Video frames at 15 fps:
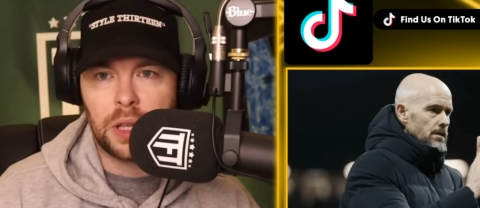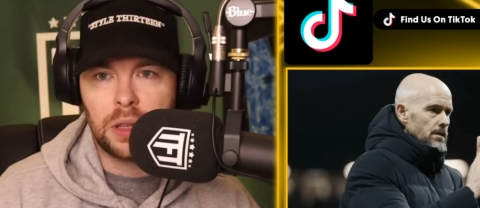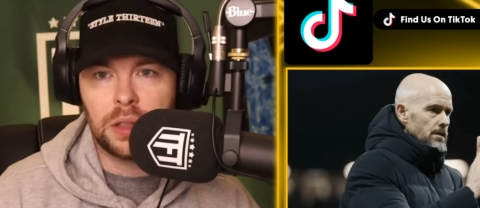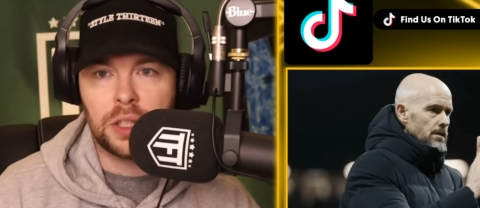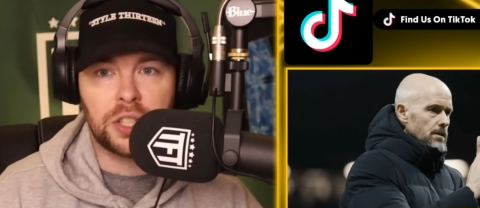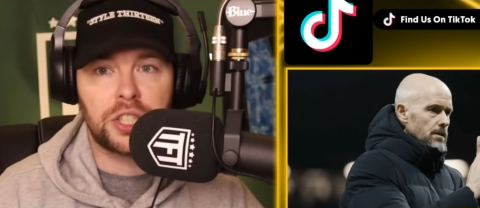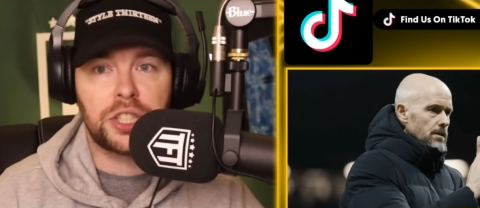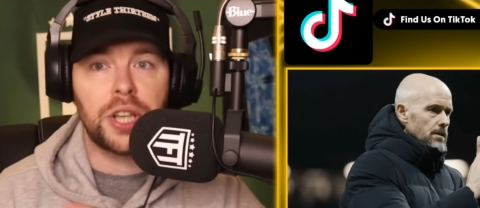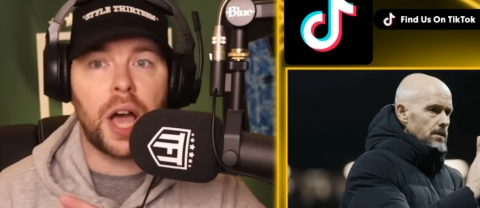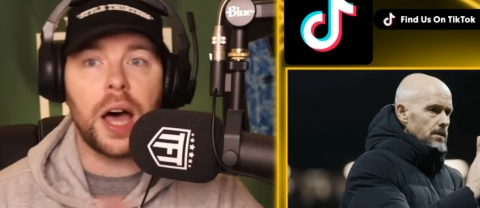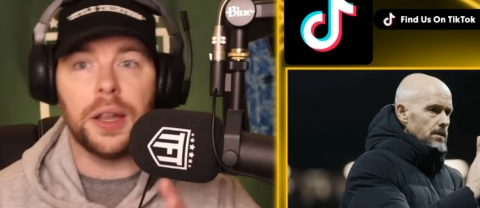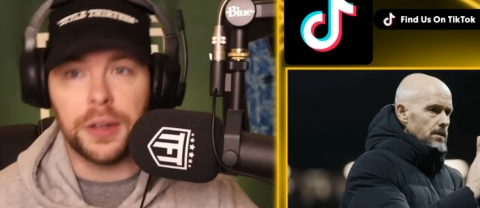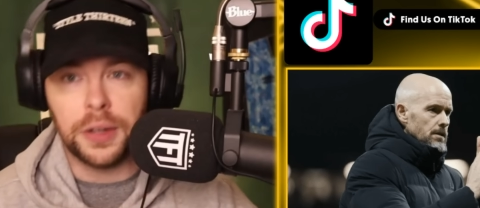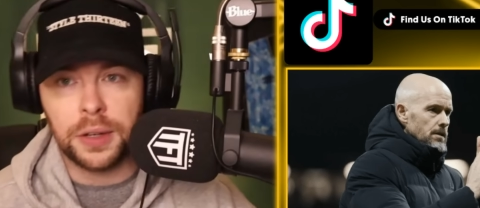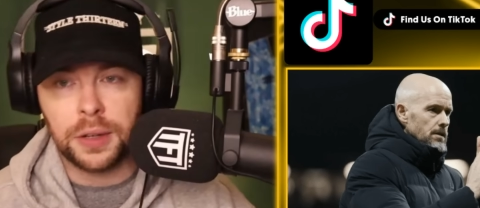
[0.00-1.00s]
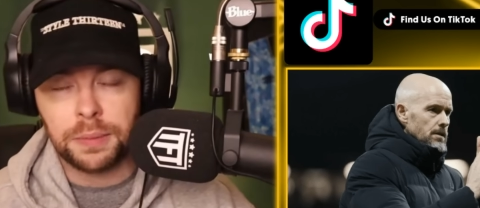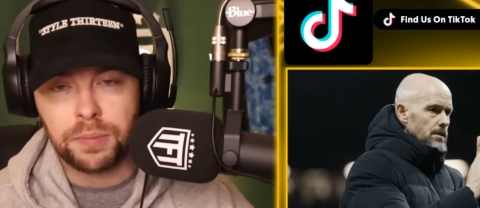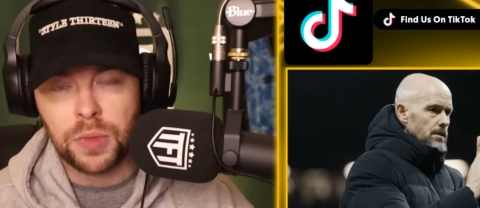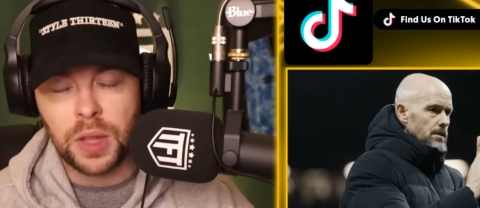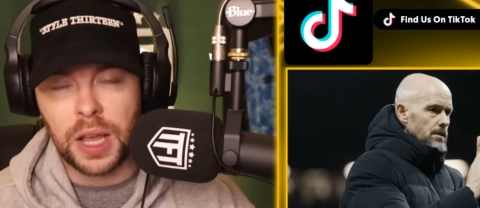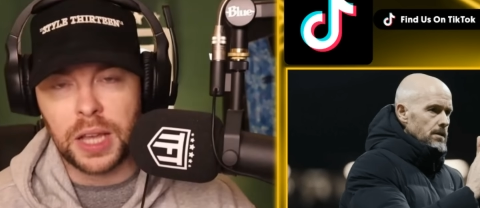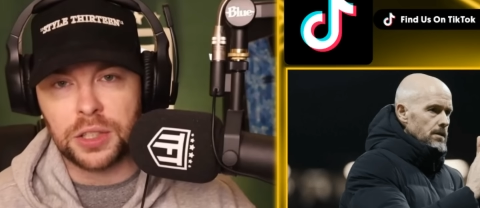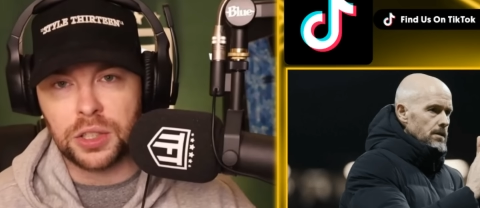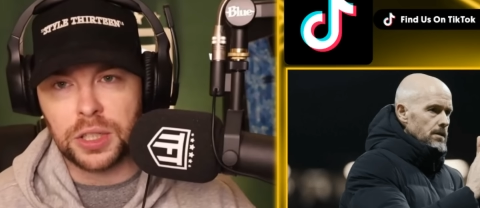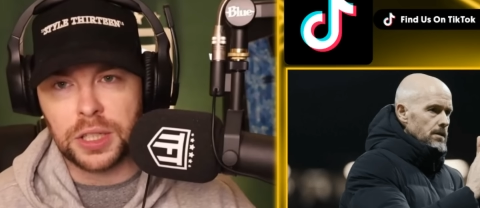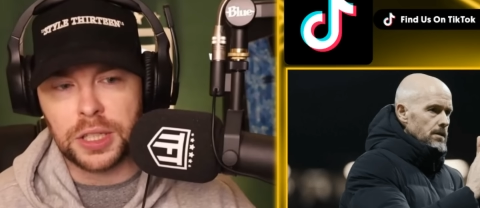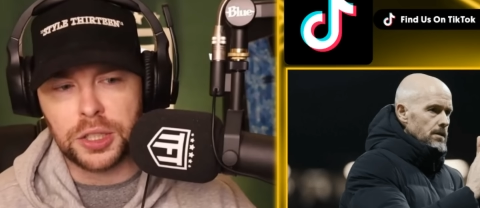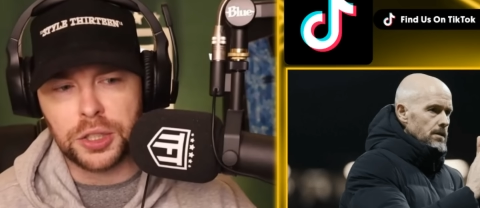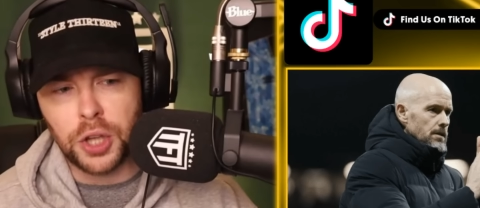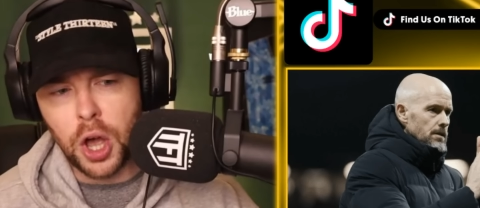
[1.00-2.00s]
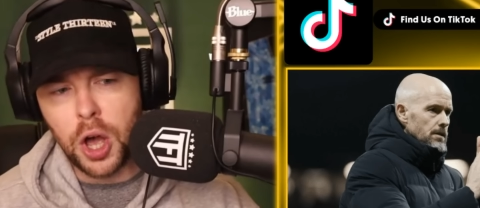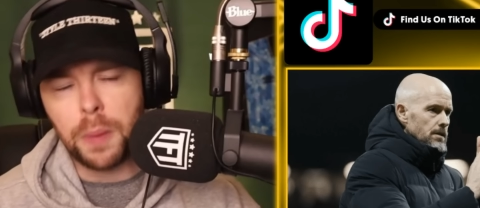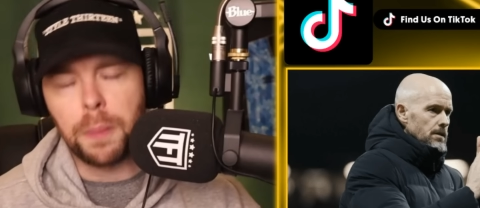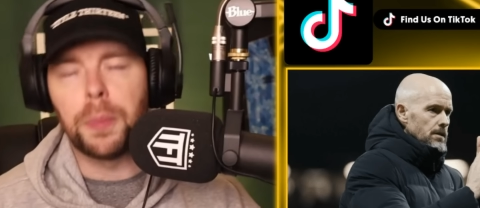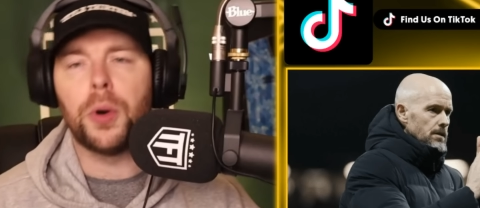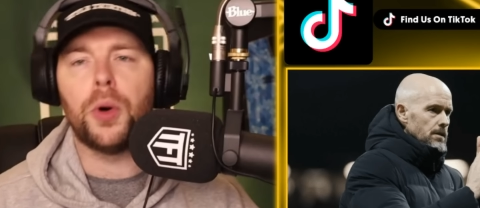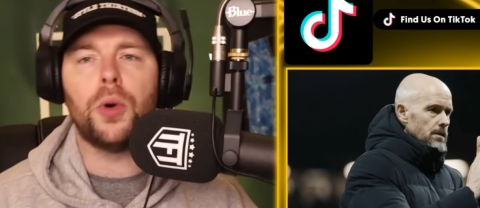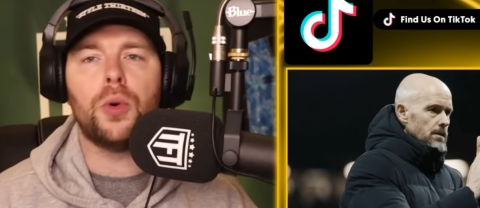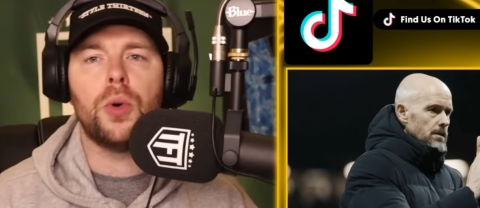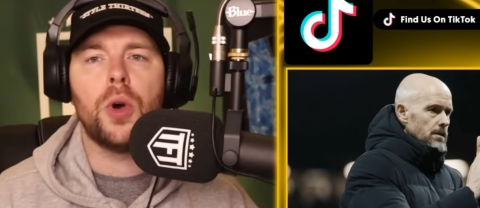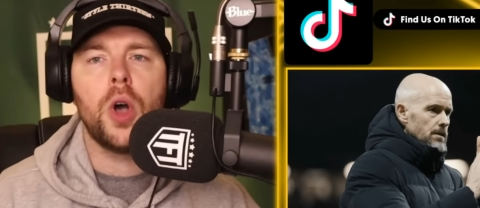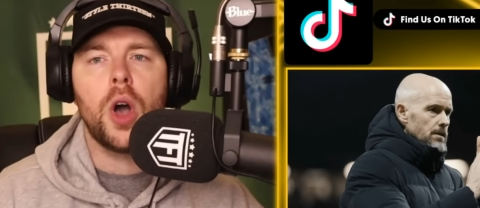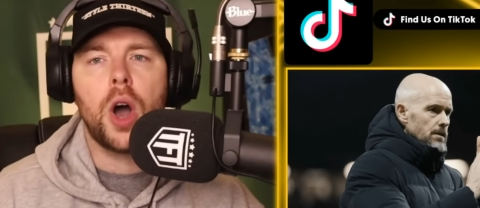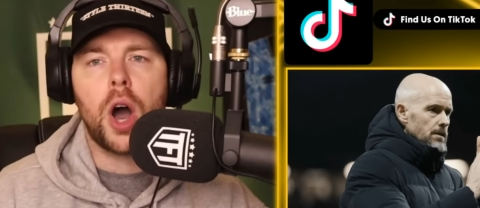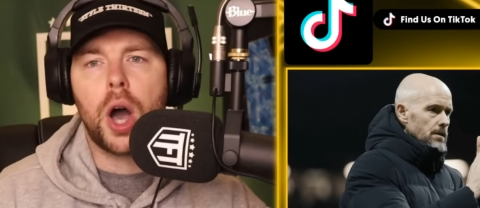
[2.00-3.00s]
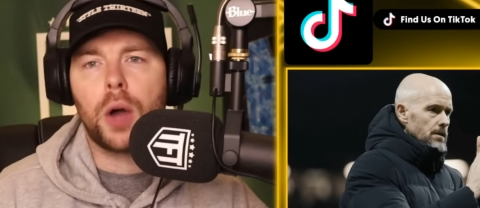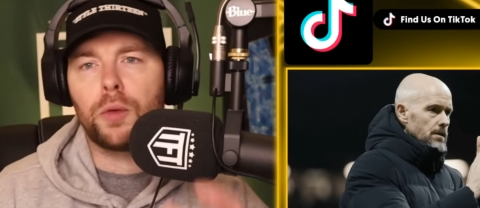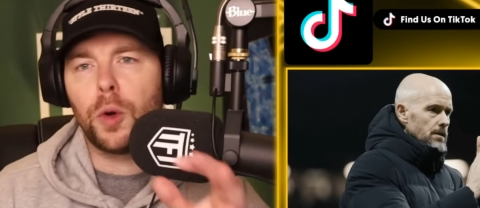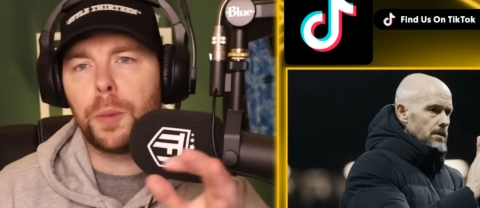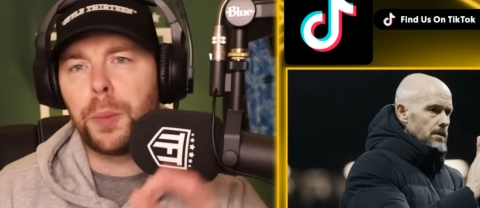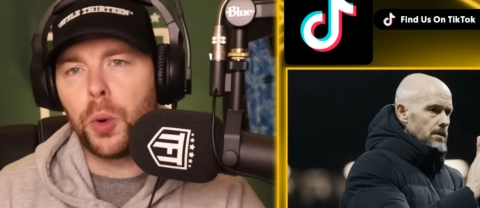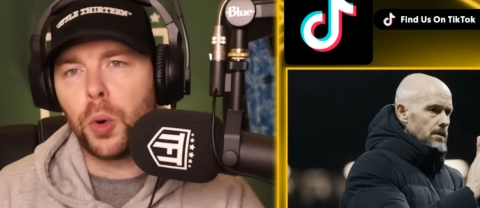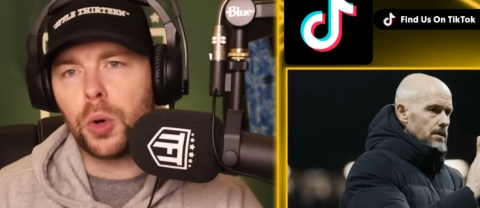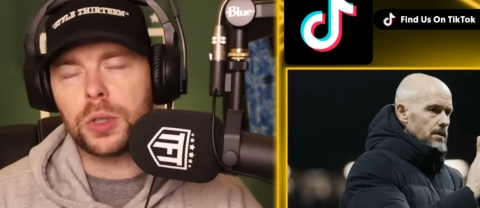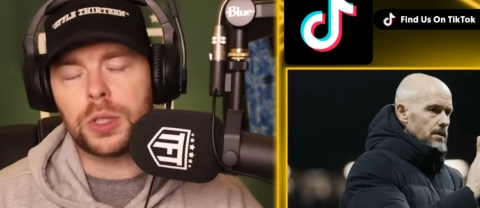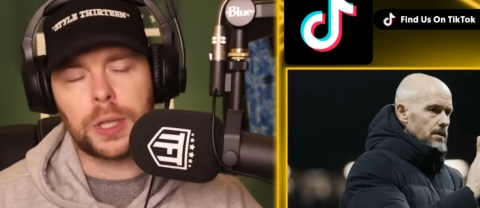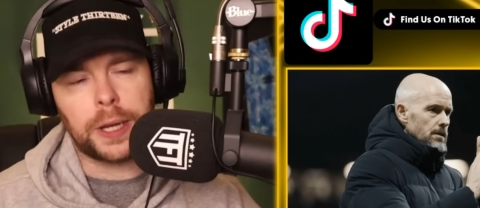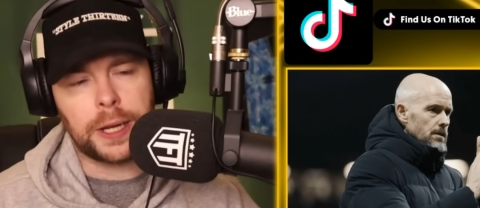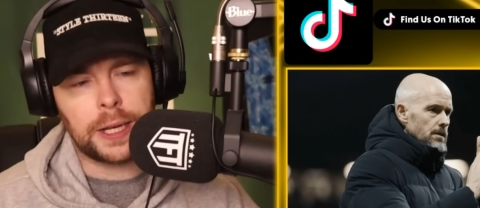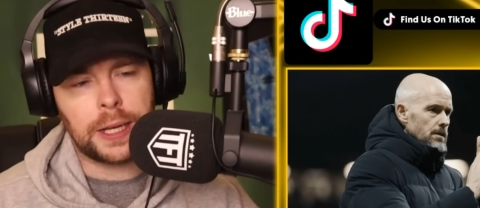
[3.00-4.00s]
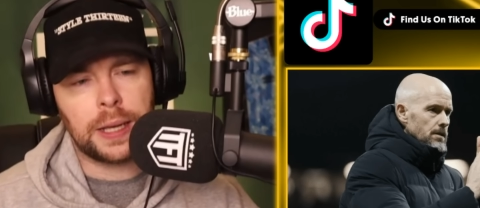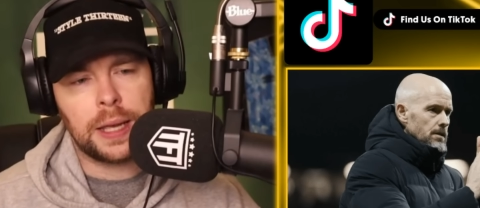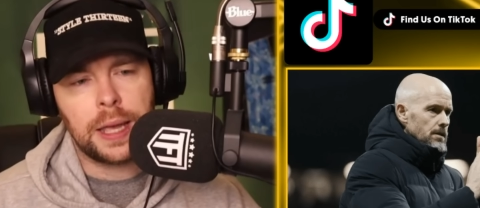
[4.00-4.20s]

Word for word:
Speaker 1: The Sun, as an example, are reporting